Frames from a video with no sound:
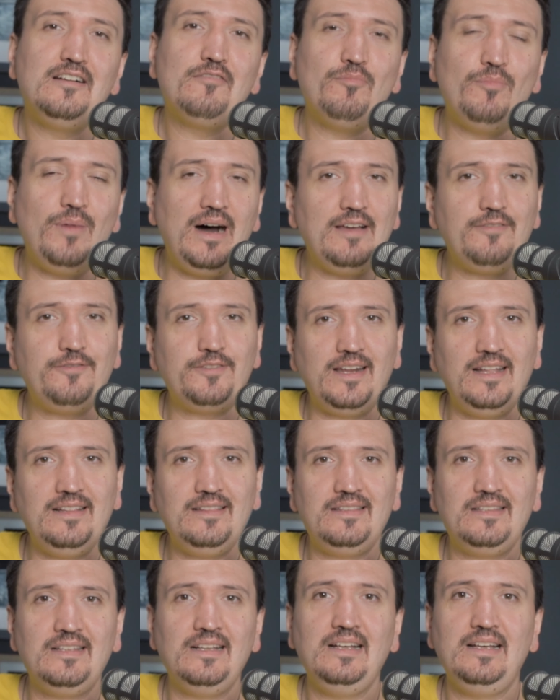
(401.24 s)
my
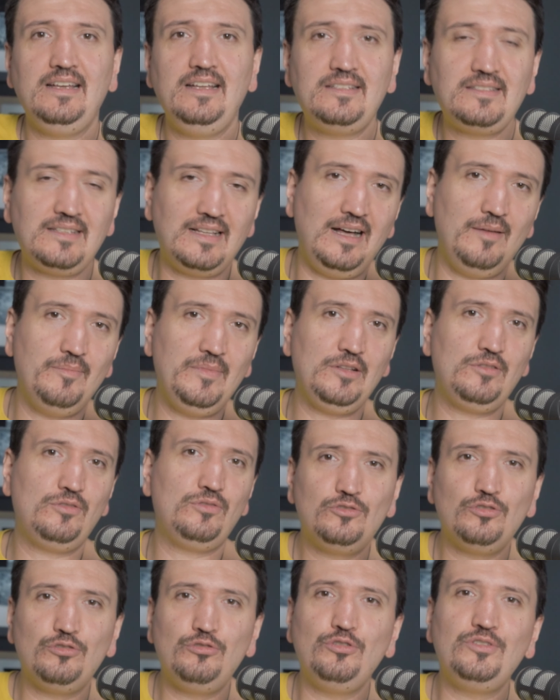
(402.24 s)
friend is coming
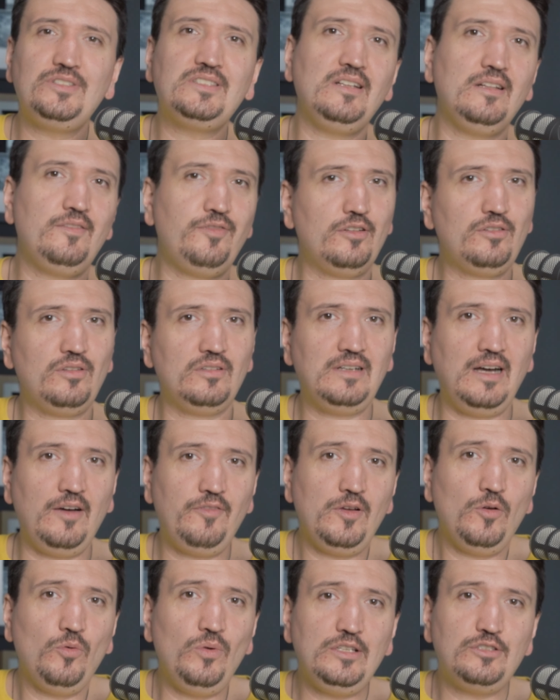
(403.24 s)
to do street
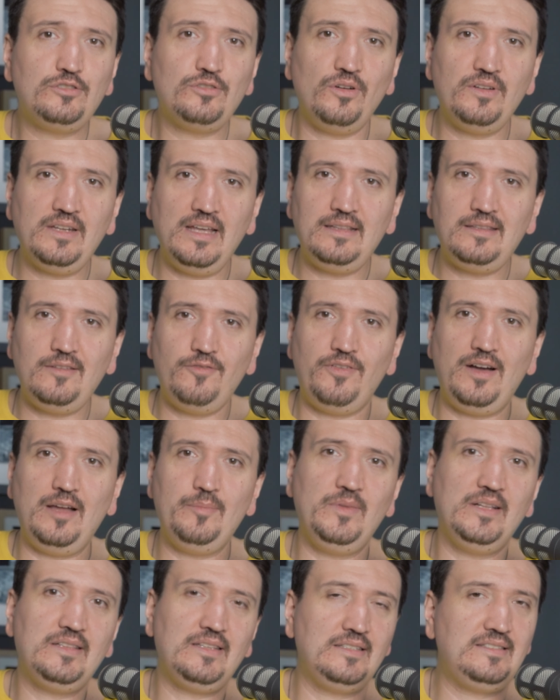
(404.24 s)
photography with Sony
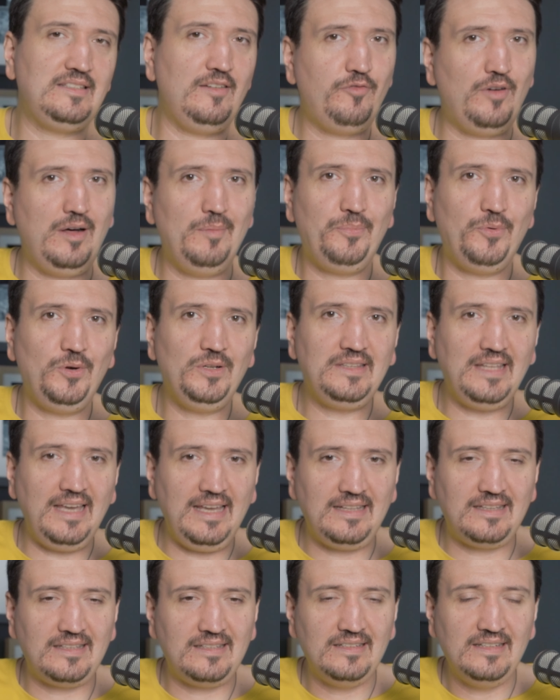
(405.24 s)
85mm
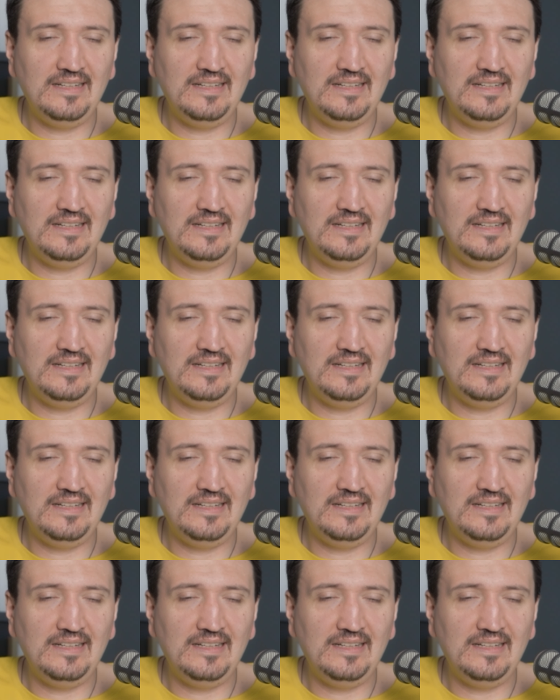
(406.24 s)
f1.8.